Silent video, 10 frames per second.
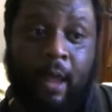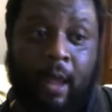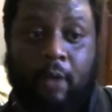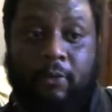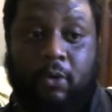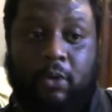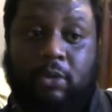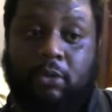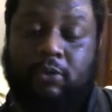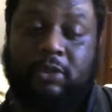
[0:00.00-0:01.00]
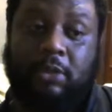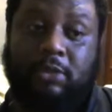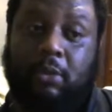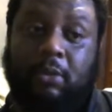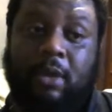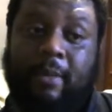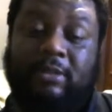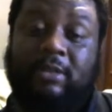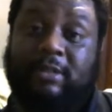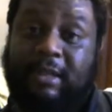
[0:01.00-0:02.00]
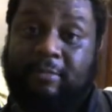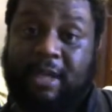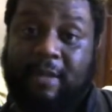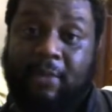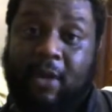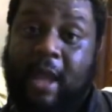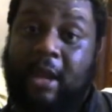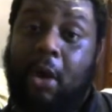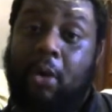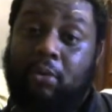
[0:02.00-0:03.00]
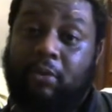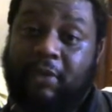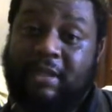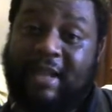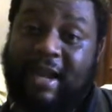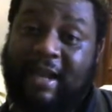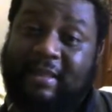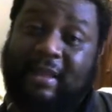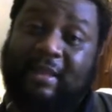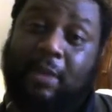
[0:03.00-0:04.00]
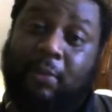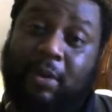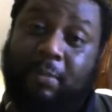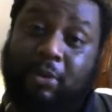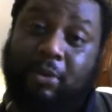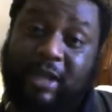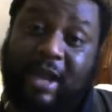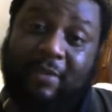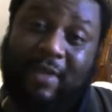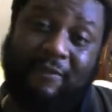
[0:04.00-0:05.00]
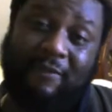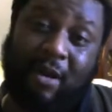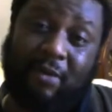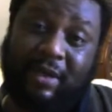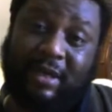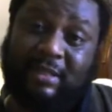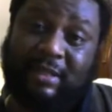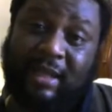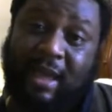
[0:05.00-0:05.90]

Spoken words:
Of course, those results don't come out till September, and the only reason I can think they want to push it out that far is